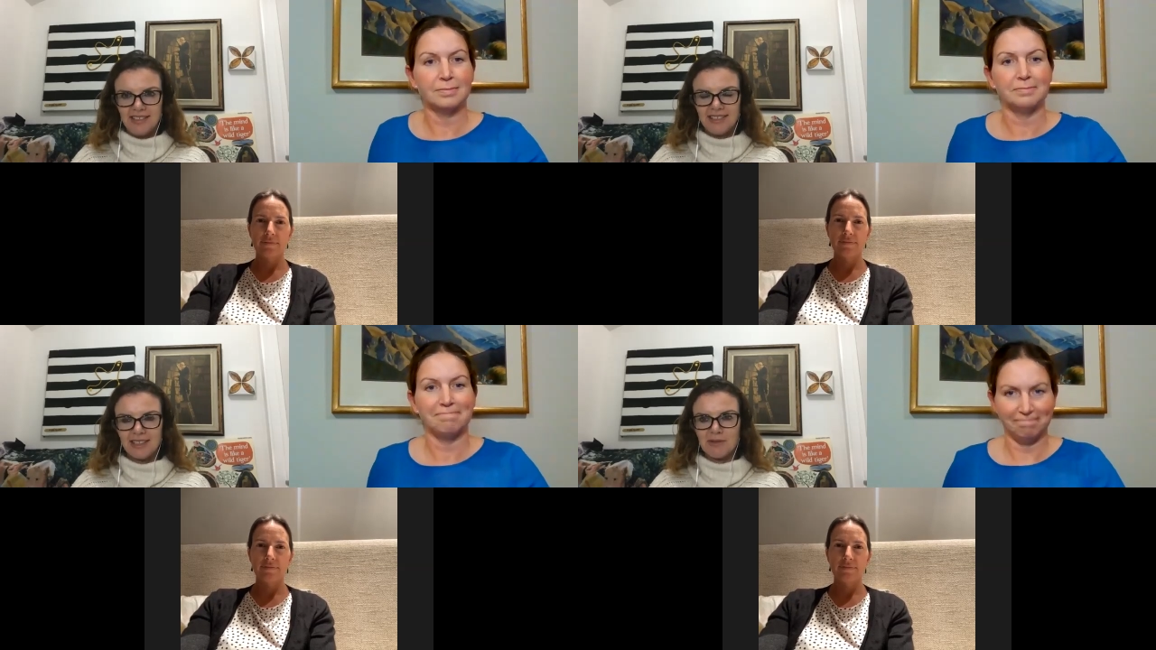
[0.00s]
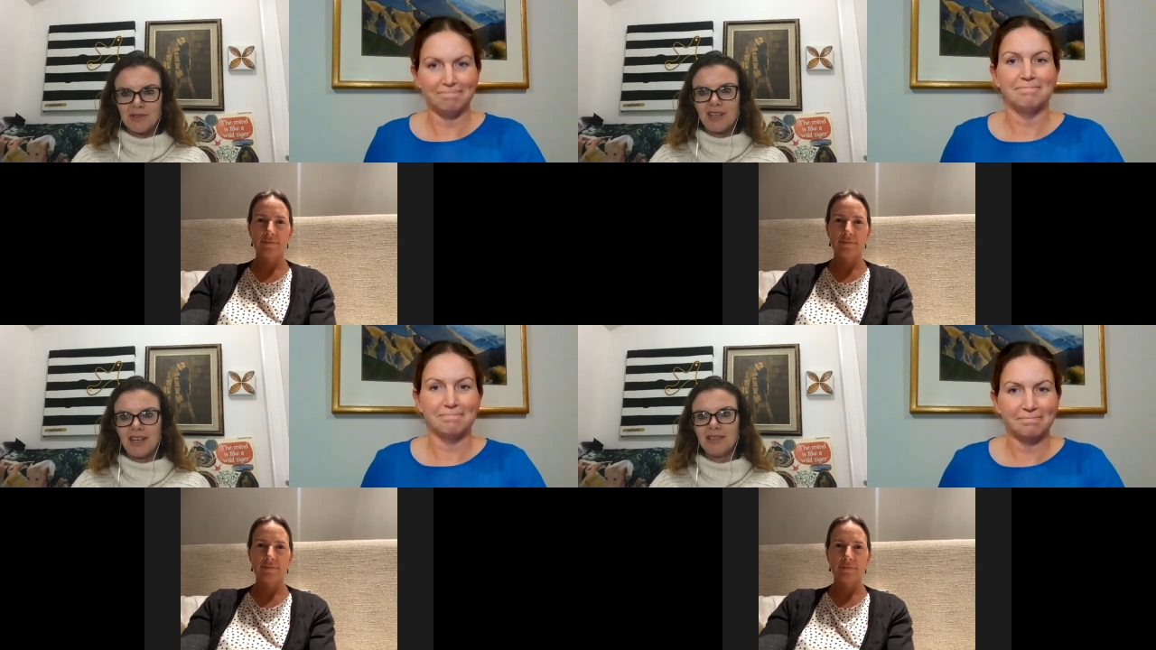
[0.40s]
Speaker 1: It was
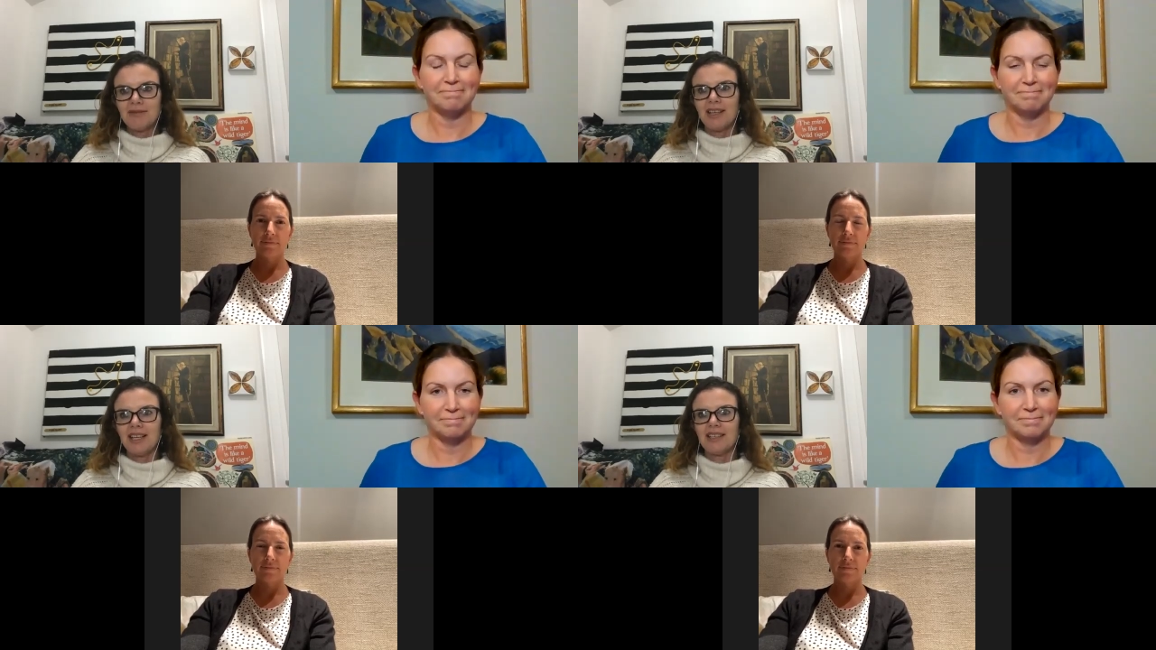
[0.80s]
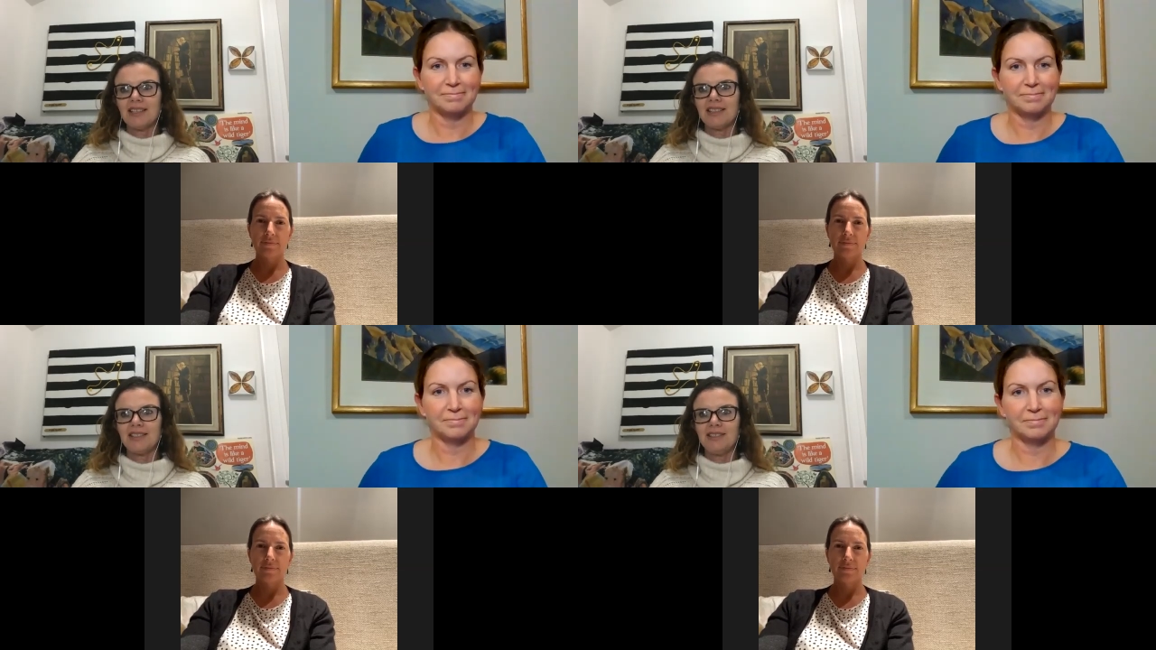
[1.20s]
kind of like
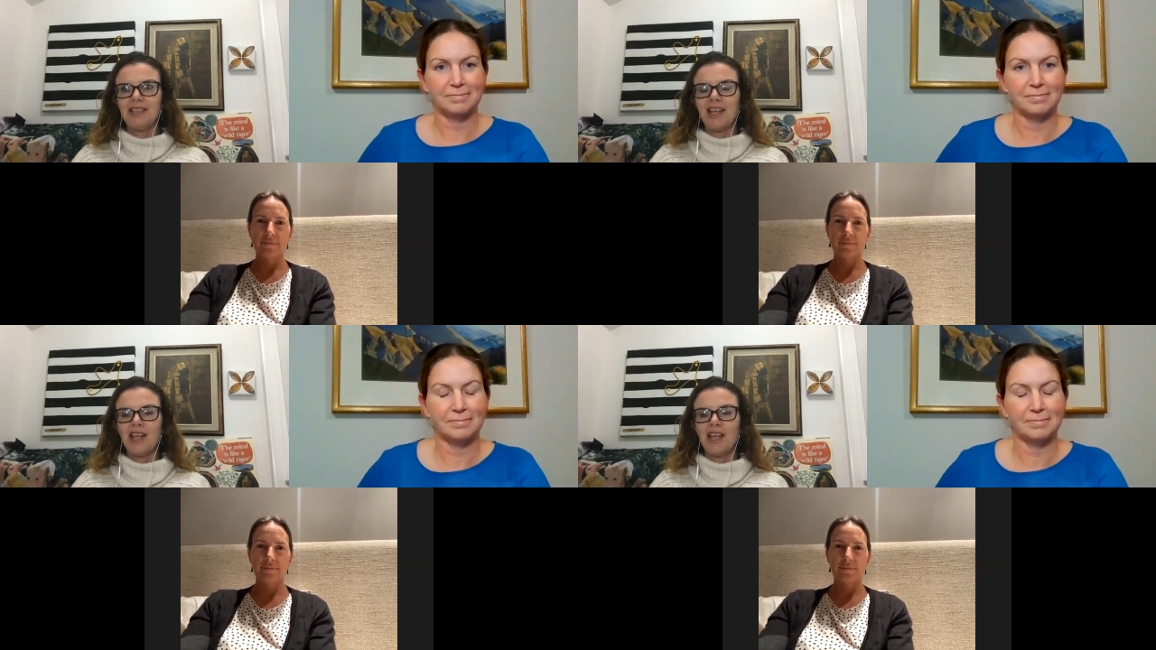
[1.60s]
a, a